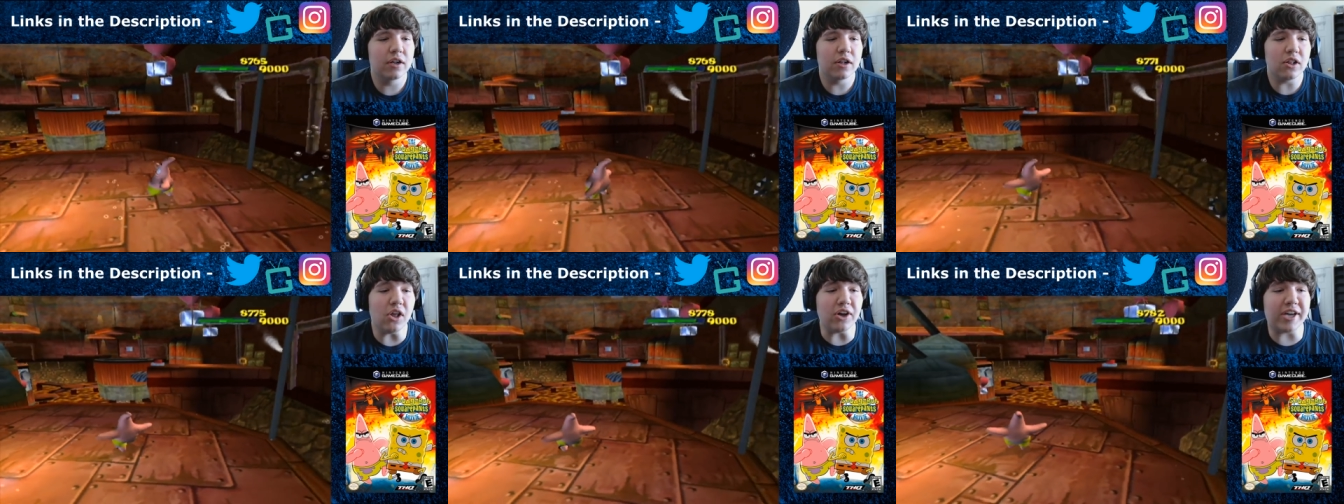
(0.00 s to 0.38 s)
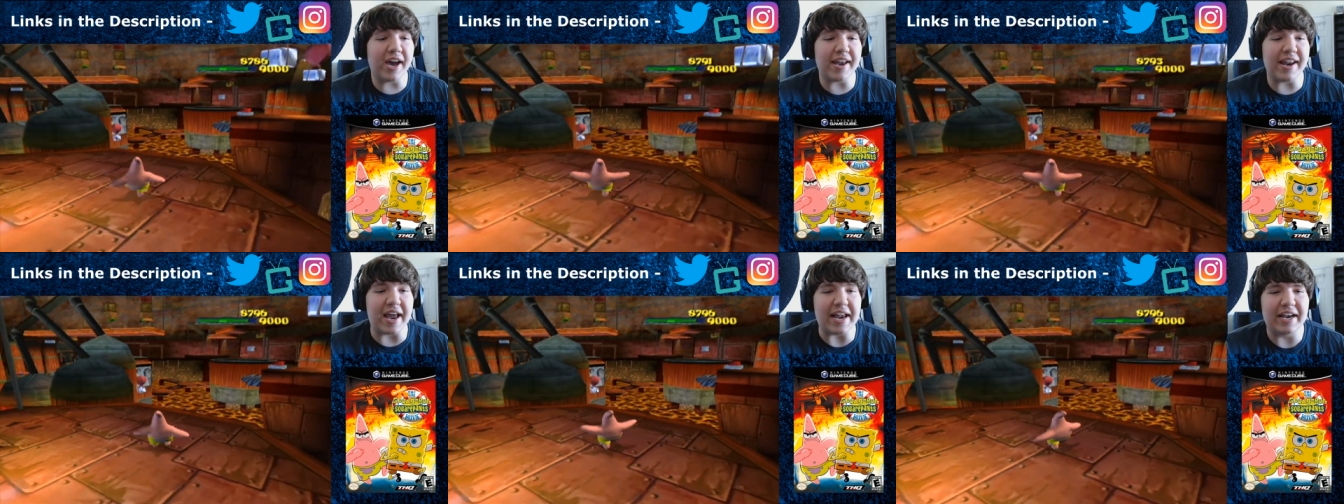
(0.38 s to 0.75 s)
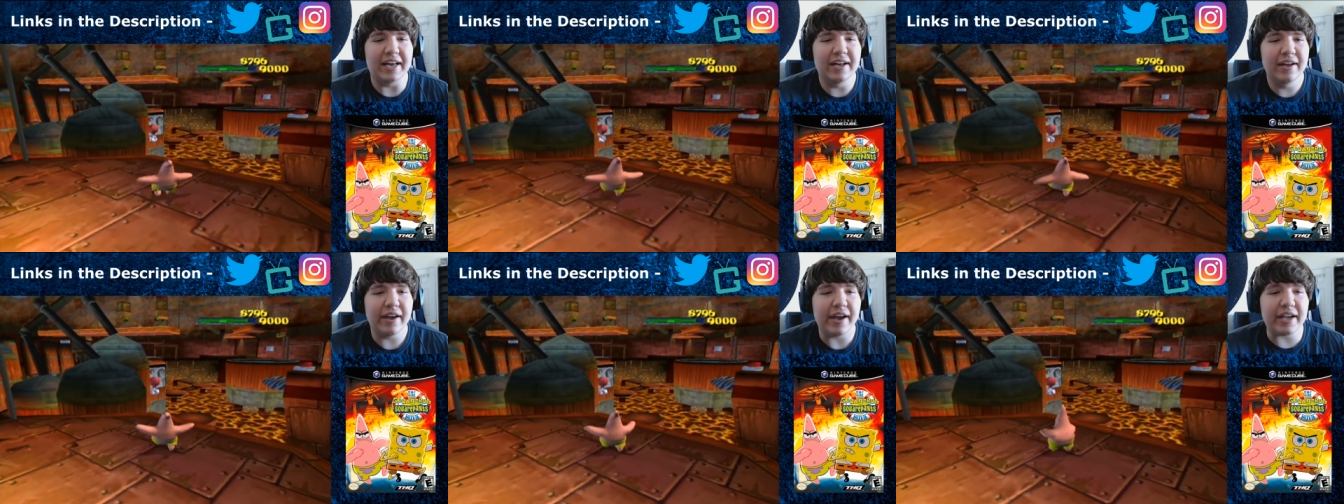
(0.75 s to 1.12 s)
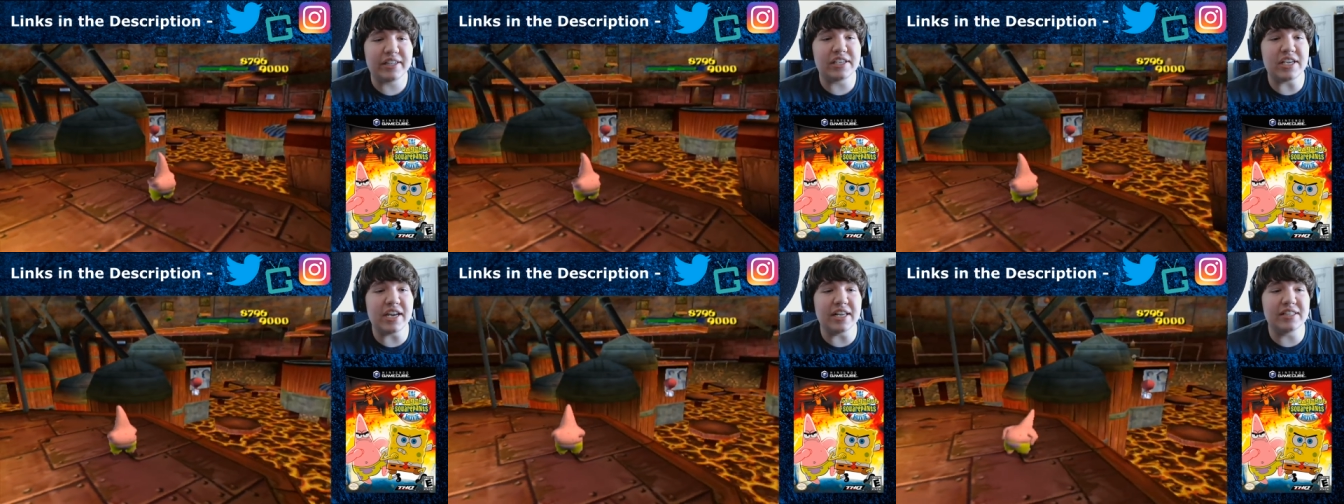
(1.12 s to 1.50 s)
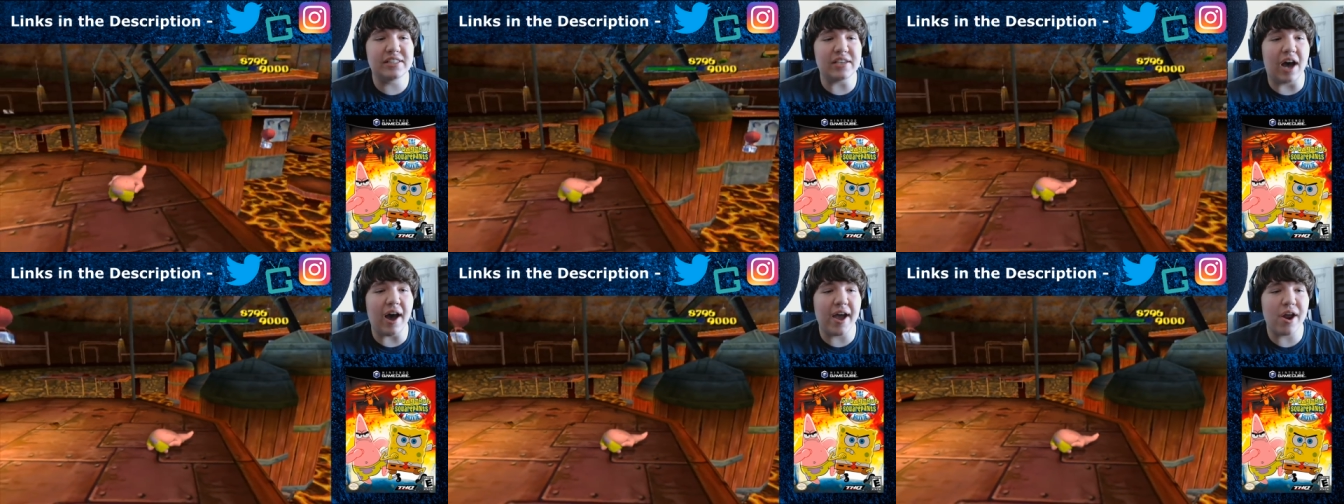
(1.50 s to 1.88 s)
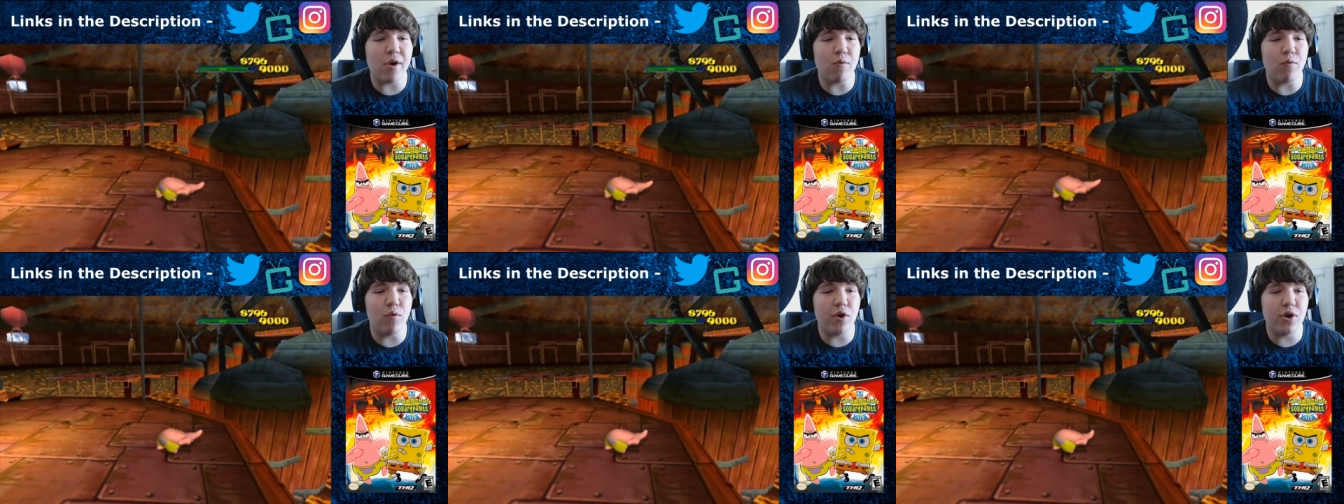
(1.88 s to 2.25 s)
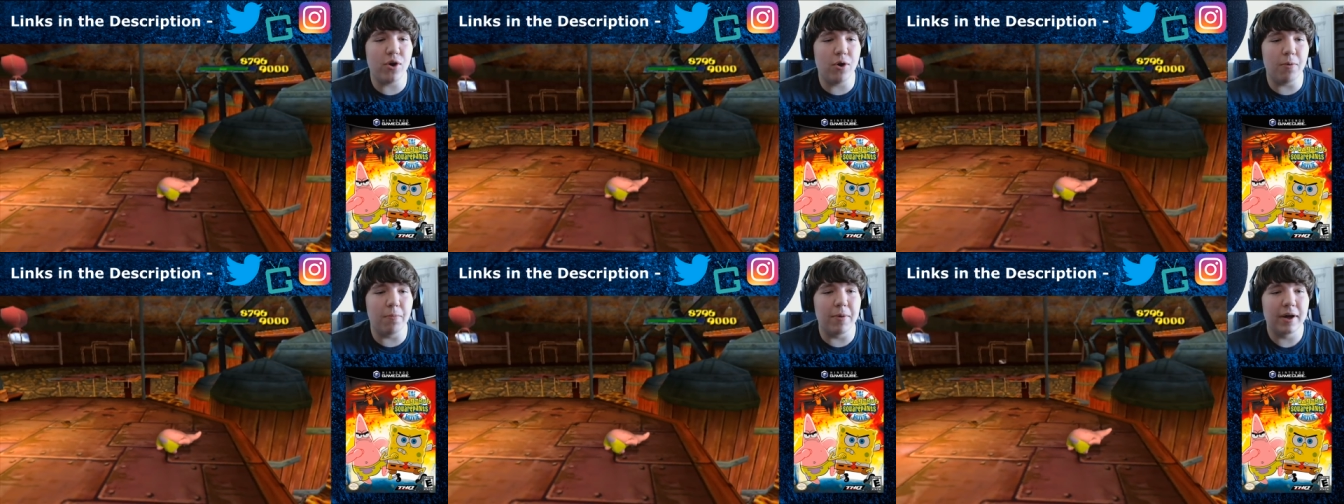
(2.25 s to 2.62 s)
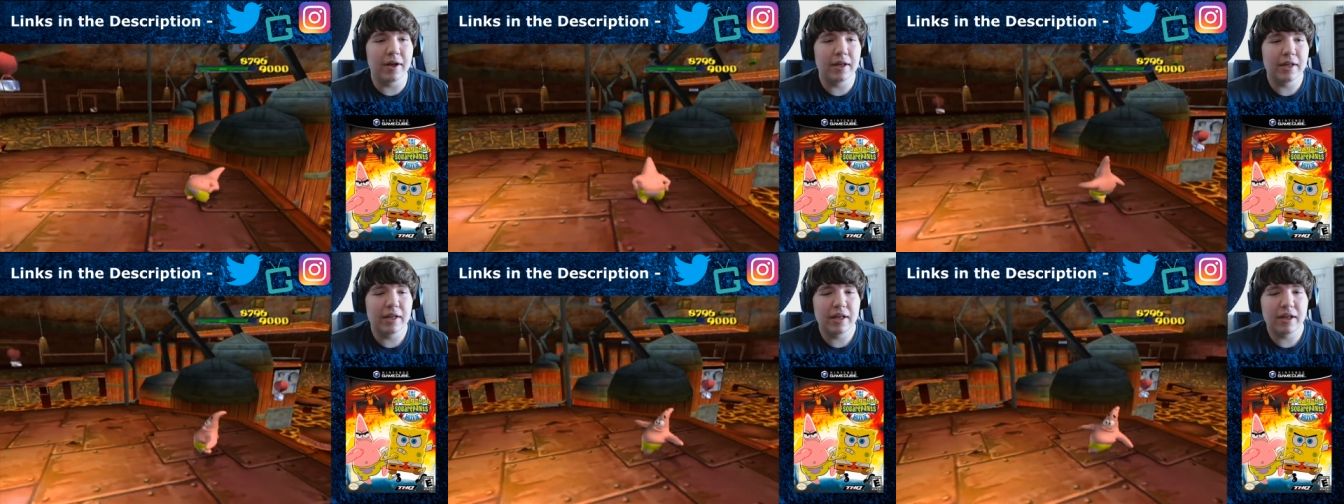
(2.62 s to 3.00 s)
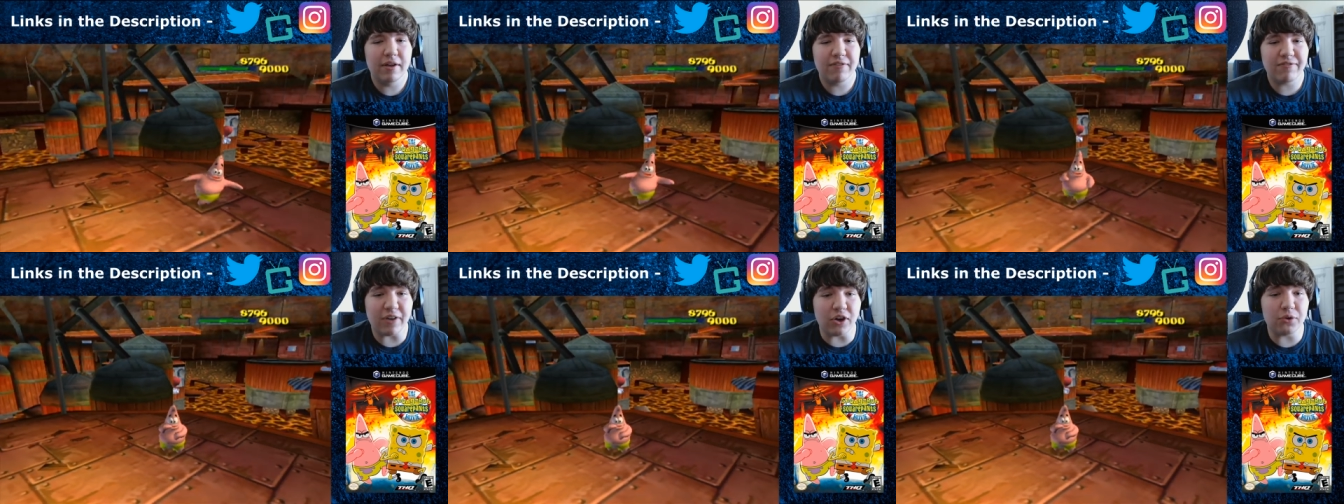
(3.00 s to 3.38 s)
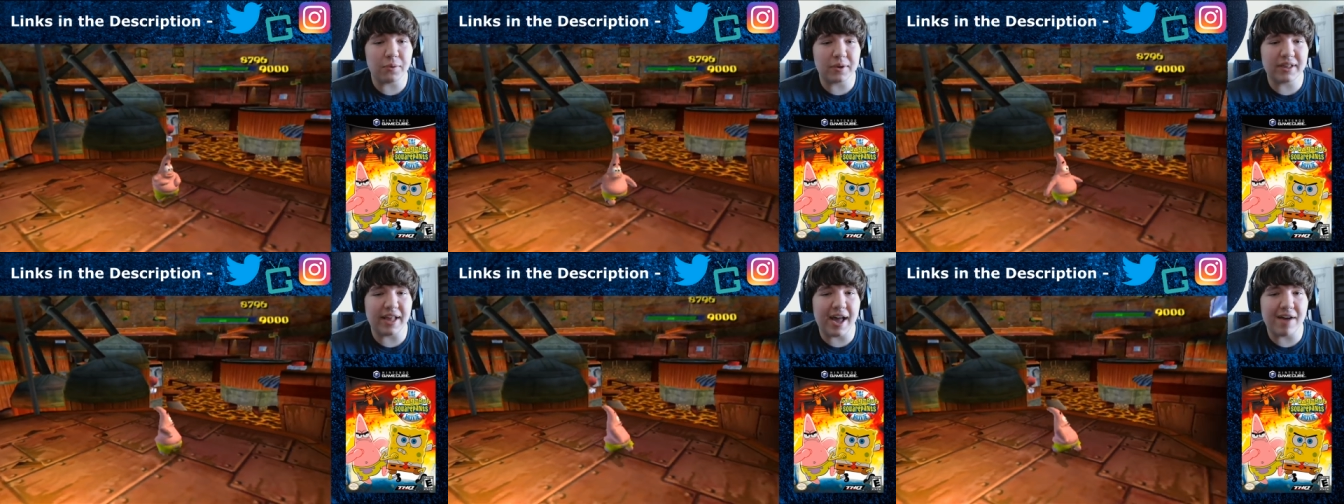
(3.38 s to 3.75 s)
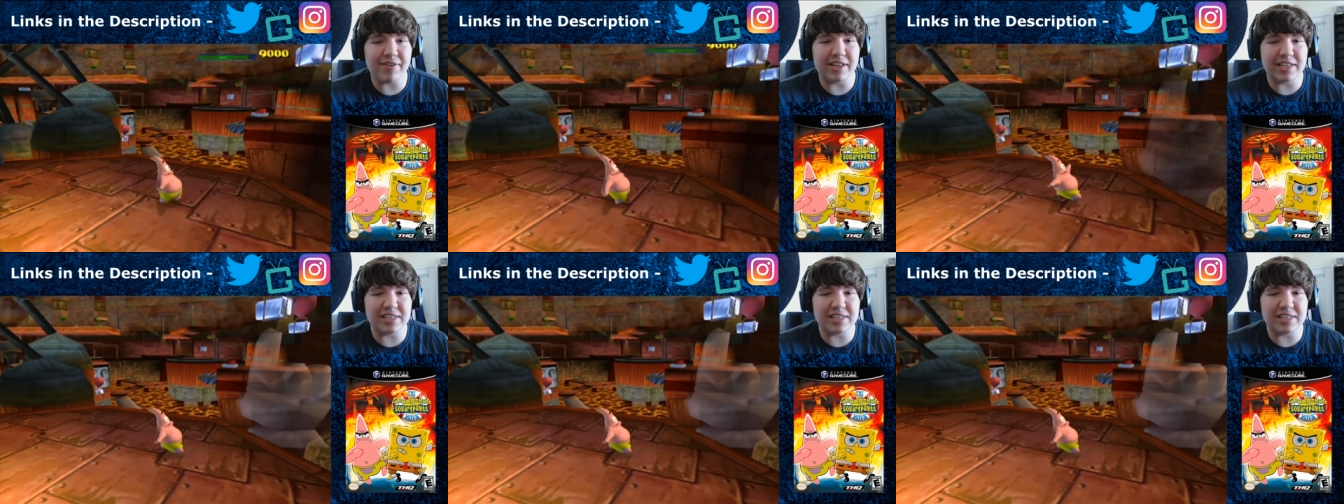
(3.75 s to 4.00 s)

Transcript: Look at it. It's an entire room filled with lava.